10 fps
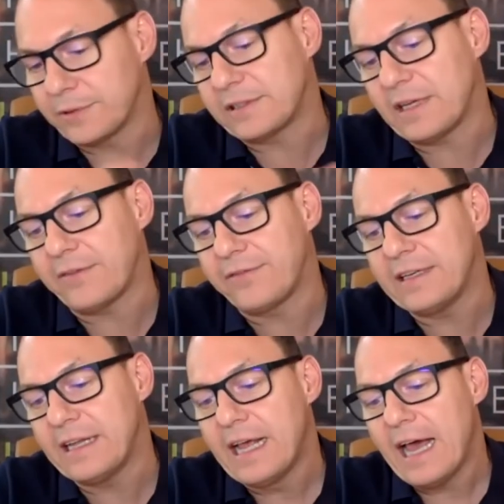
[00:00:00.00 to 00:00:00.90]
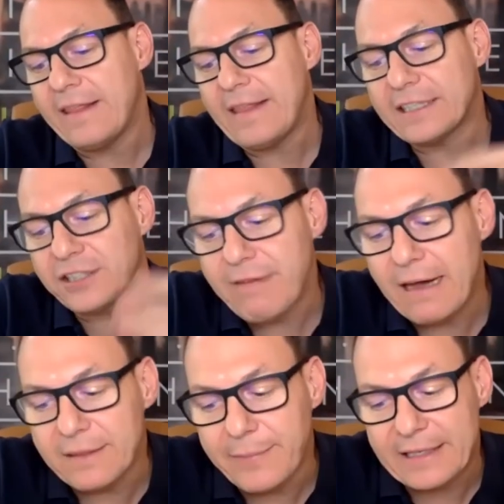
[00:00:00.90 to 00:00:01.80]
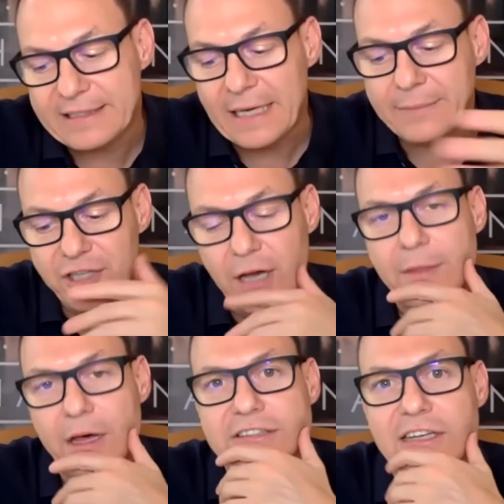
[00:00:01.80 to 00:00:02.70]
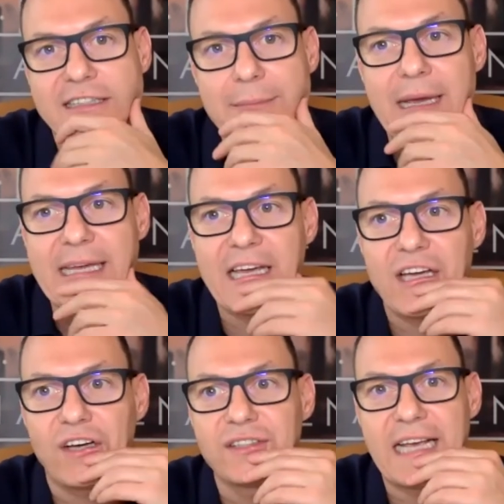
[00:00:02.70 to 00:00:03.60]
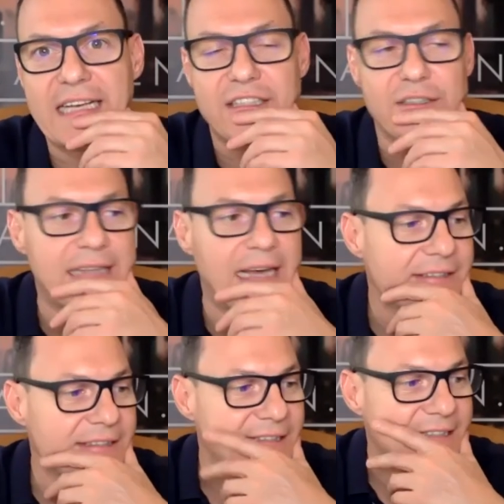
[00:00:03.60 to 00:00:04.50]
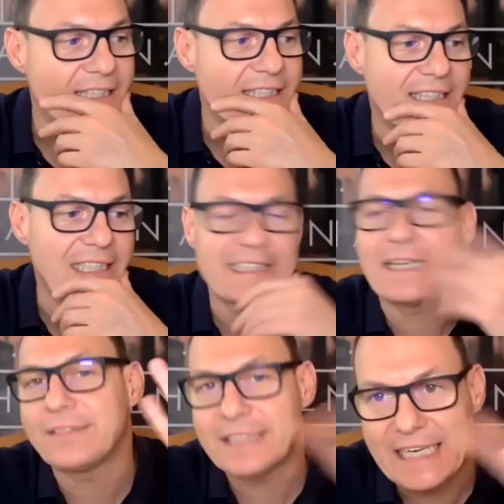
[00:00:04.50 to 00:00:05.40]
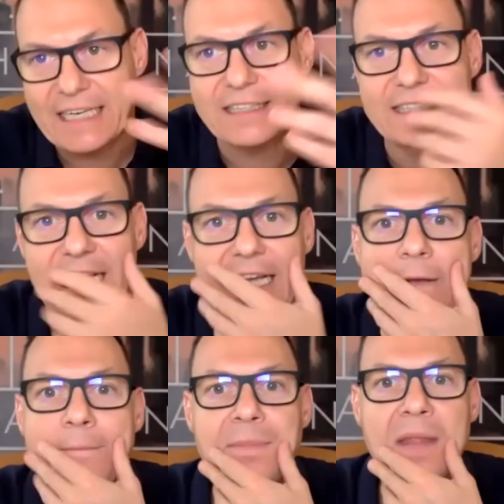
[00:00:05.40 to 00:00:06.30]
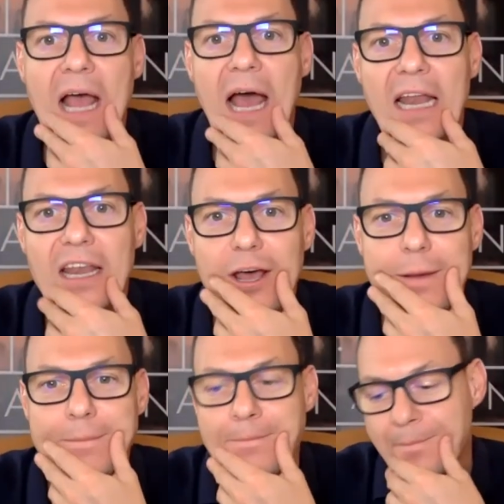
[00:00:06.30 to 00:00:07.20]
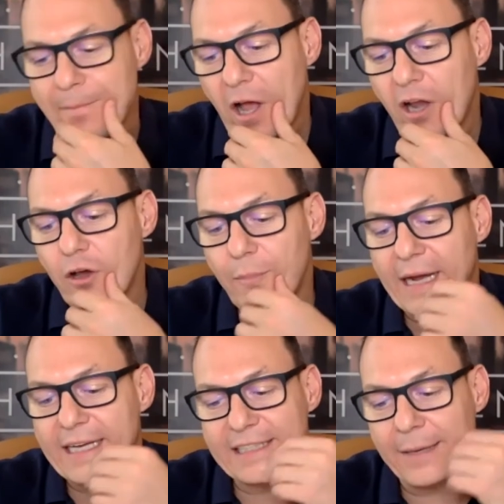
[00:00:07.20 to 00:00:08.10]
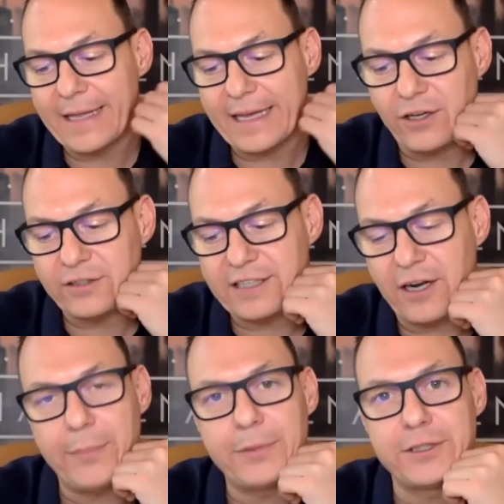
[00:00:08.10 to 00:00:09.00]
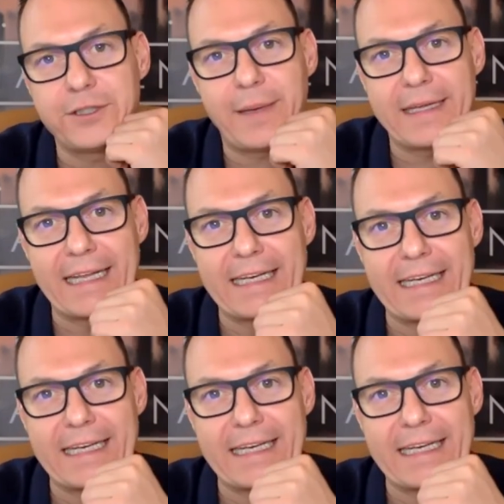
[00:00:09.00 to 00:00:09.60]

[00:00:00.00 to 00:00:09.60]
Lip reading: stuff. And that's around about the same time that I started making content, 2016, 17, I say. And I look back at some of that content I produced back then, and